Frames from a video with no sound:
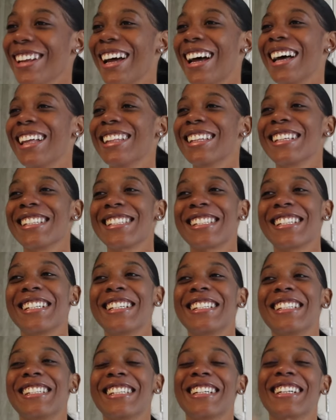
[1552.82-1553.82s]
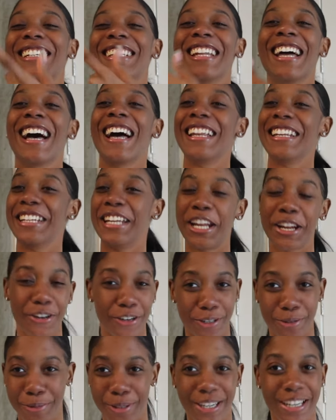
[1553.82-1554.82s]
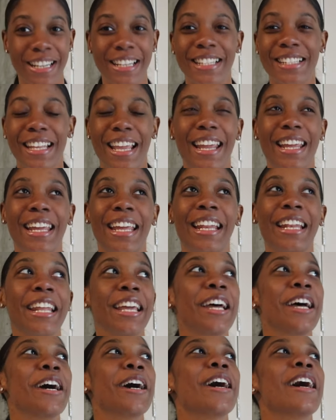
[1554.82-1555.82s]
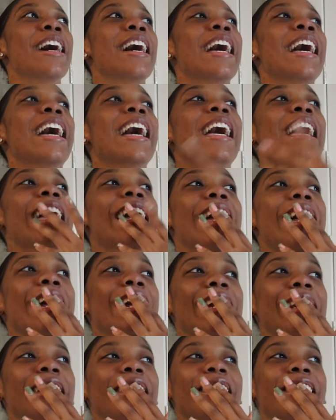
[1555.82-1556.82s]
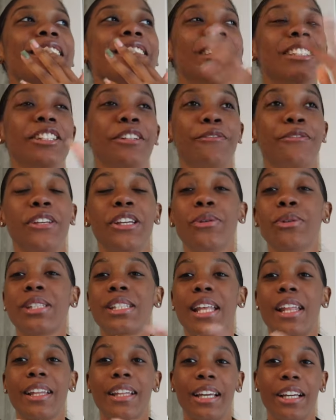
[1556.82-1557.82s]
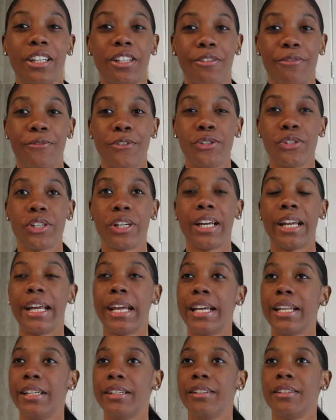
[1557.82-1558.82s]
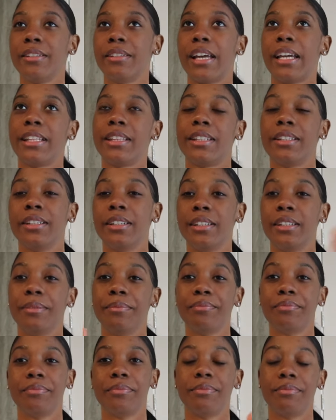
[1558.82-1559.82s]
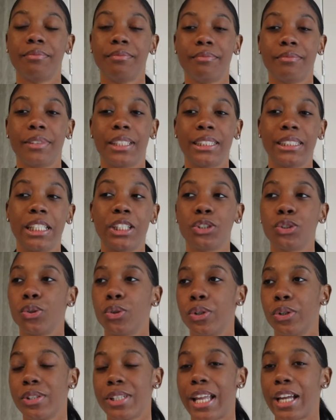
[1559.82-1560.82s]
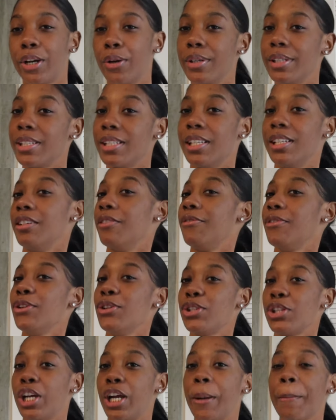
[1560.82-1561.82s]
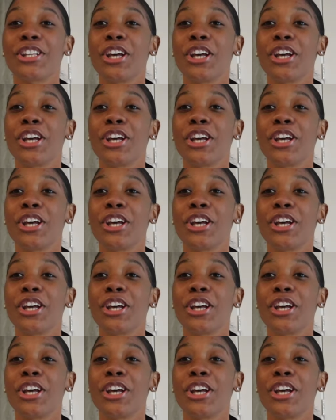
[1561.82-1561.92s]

not listening to not narrow word he's saying. And the he was selling like a diffuser and like the essential oils that go into the diffuser.